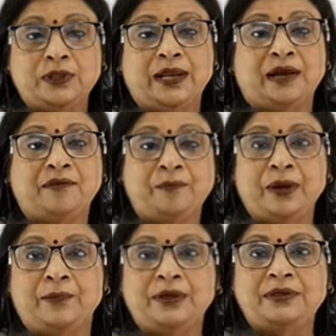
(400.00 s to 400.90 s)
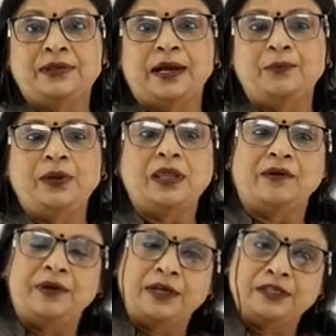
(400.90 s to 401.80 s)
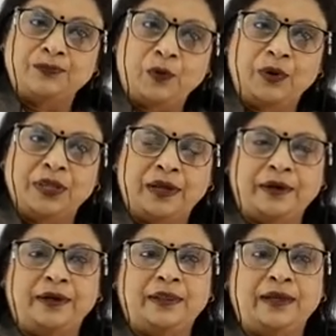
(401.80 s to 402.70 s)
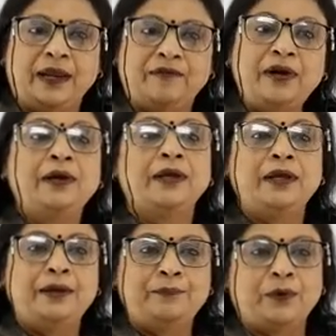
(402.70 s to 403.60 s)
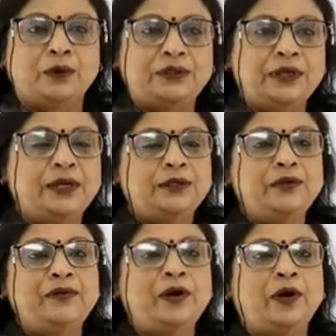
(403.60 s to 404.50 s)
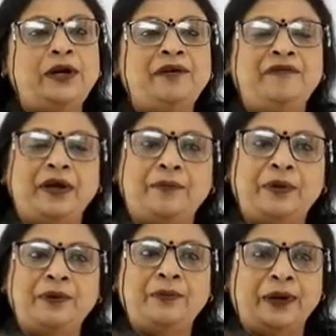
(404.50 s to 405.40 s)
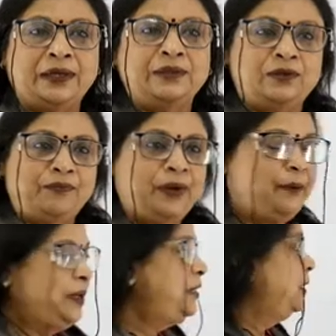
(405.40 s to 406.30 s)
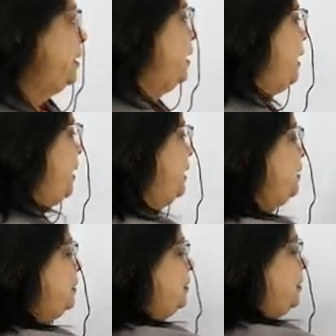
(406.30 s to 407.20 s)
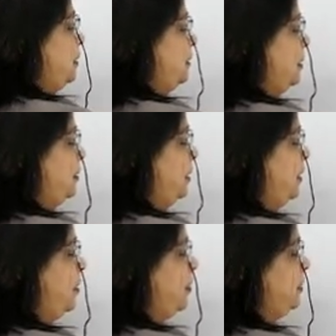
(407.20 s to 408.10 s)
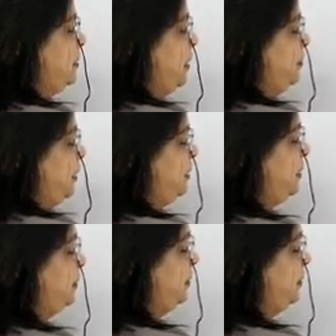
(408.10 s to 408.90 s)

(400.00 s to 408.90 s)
than our payments that means our exports are greater than our imports so we call it favorable balance of payment and the third concept is